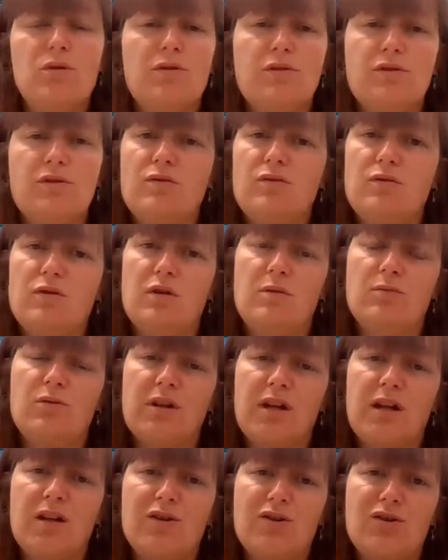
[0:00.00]
the new normal
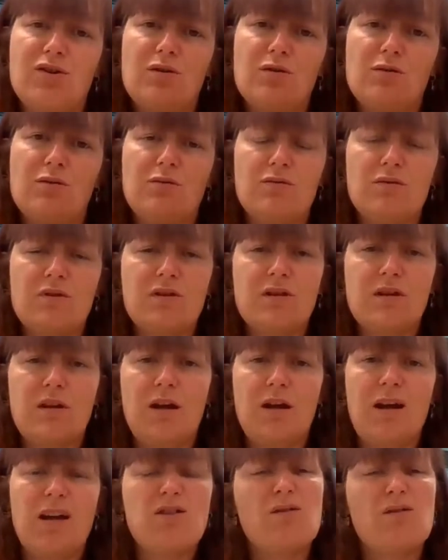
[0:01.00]
gets used.
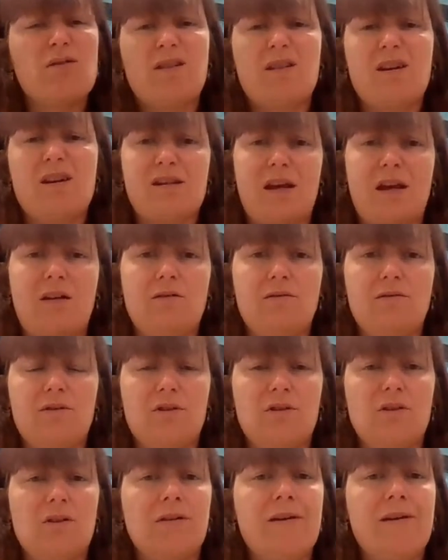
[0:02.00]
I don't think that's
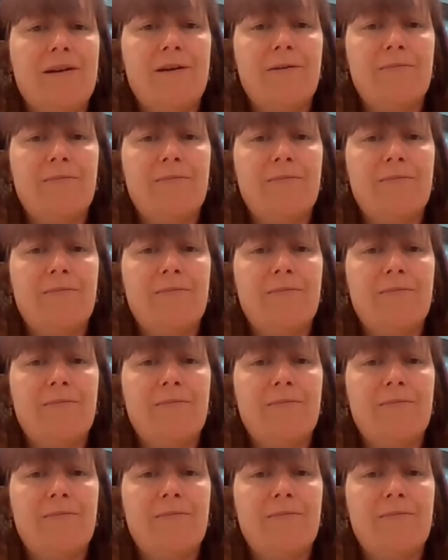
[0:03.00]
helpful.